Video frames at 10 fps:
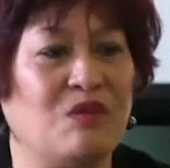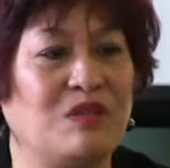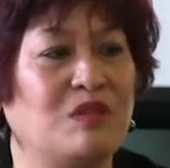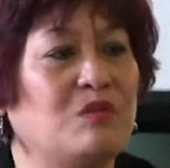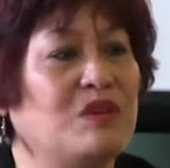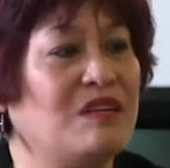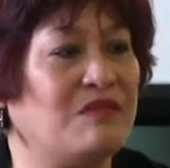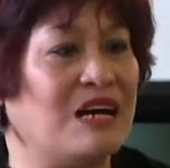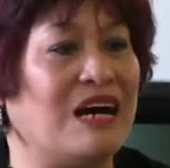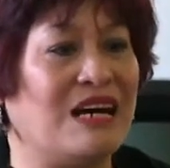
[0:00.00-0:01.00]
what the Word
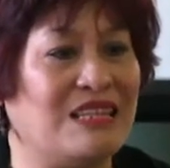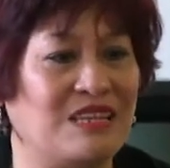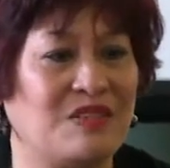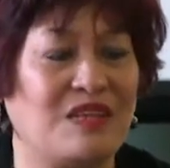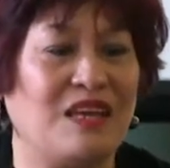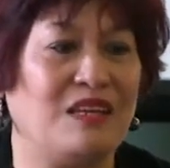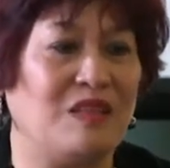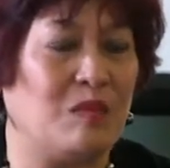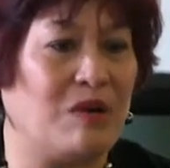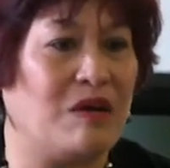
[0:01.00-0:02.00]
of God is saying
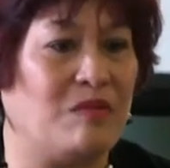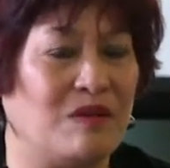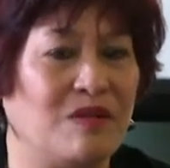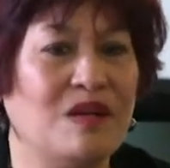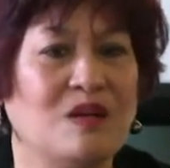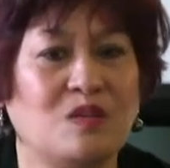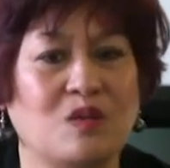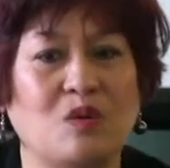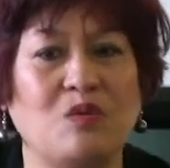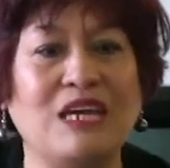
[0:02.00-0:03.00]
in the Bible.
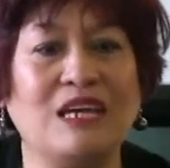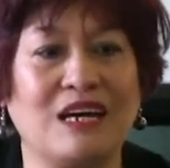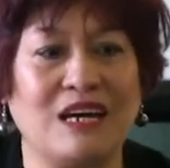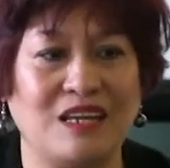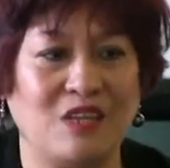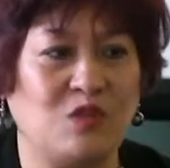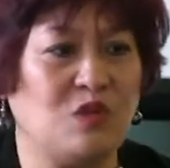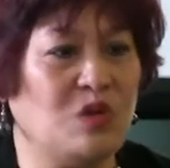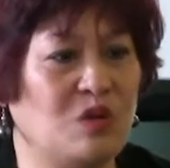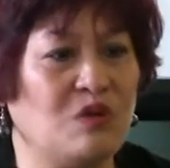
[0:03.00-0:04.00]
So we
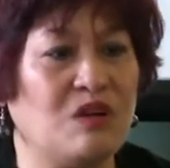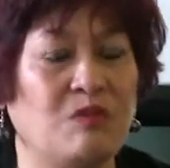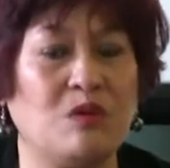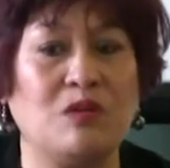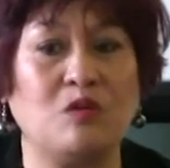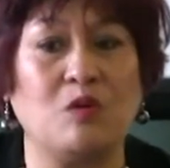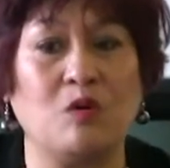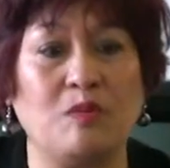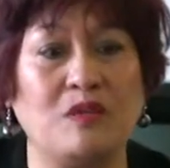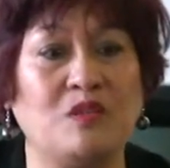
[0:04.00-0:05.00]
encourage you, if you want to
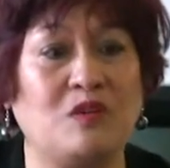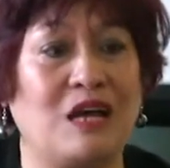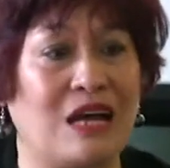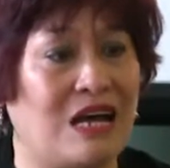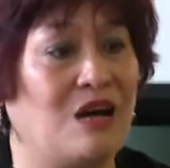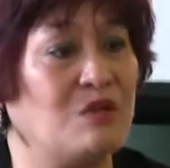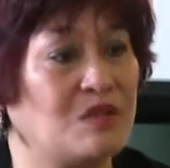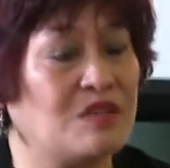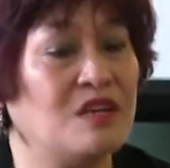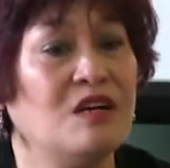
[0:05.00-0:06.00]
open your
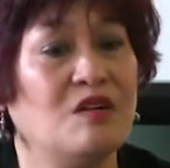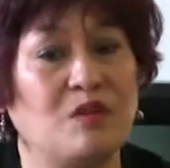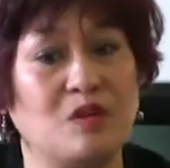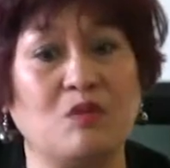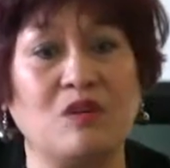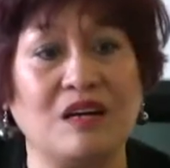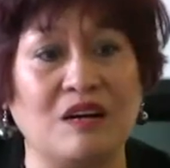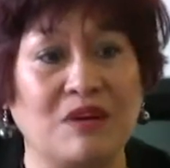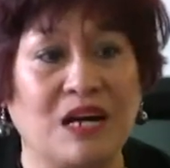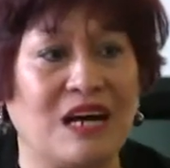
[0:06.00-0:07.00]
house for the work
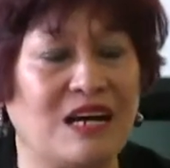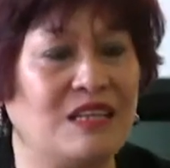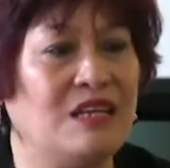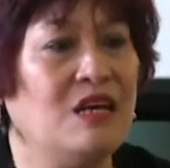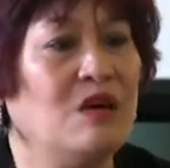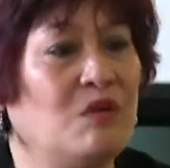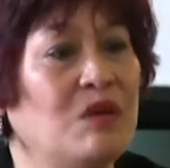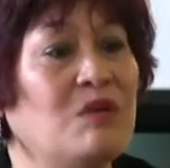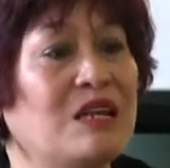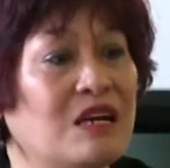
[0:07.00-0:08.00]
of God,
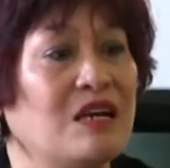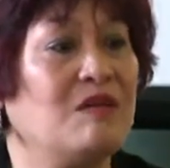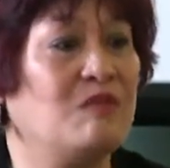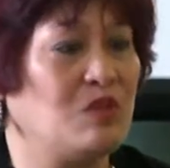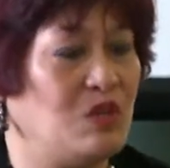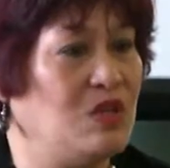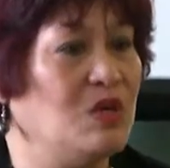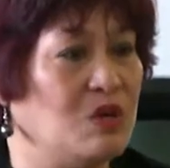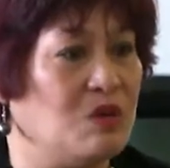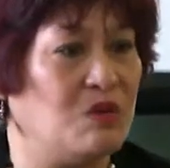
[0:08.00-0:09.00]
we will come to
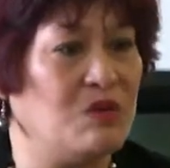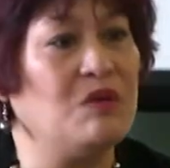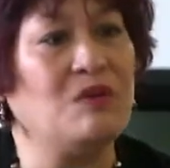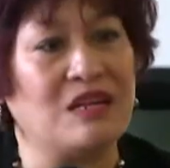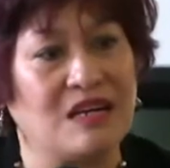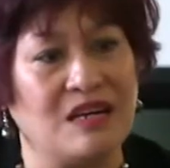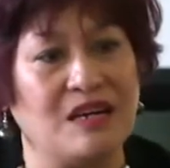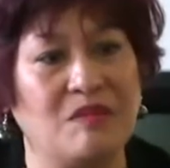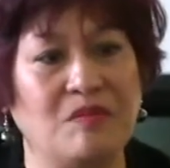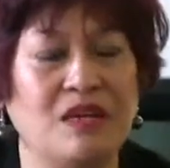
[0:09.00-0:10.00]
you. We will
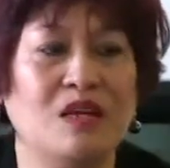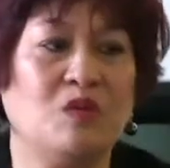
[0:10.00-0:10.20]
come